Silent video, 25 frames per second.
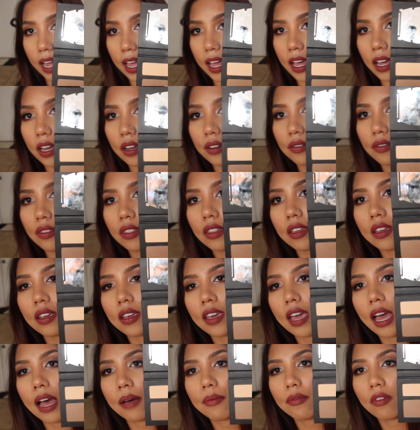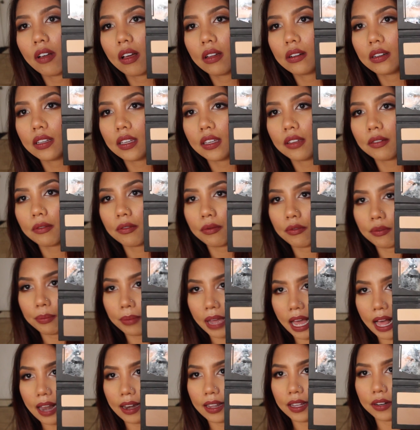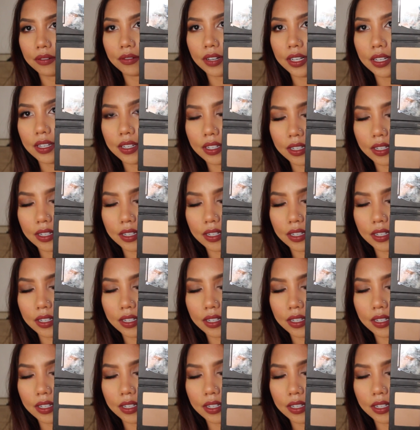have the Kat Von D palette right